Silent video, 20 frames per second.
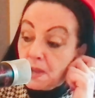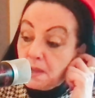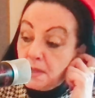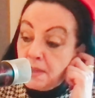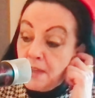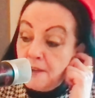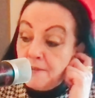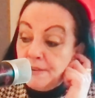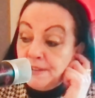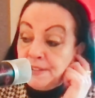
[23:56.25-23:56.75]

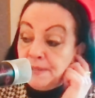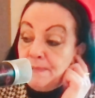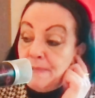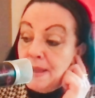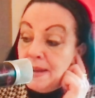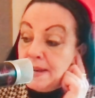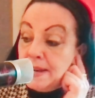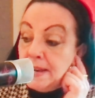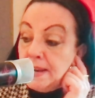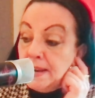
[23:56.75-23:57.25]
There is
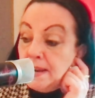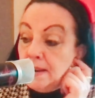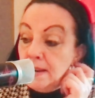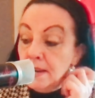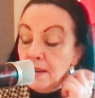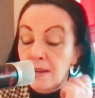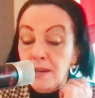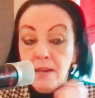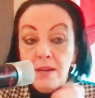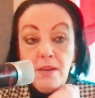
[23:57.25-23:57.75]
many
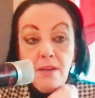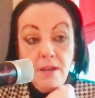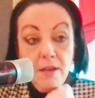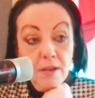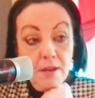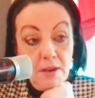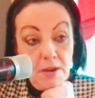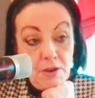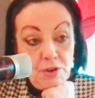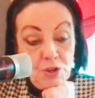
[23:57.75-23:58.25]

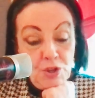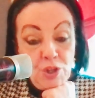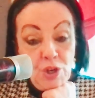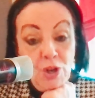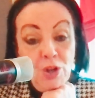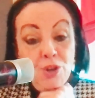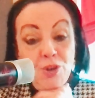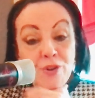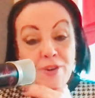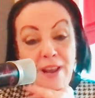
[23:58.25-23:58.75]

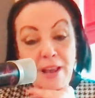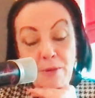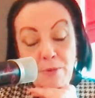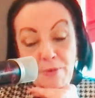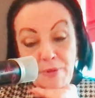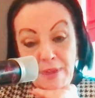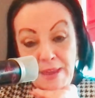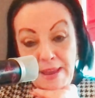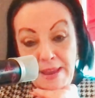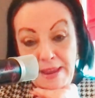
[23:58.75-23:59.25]
children out
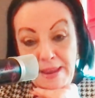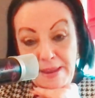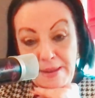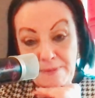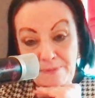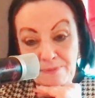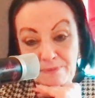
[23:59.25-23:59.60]
there.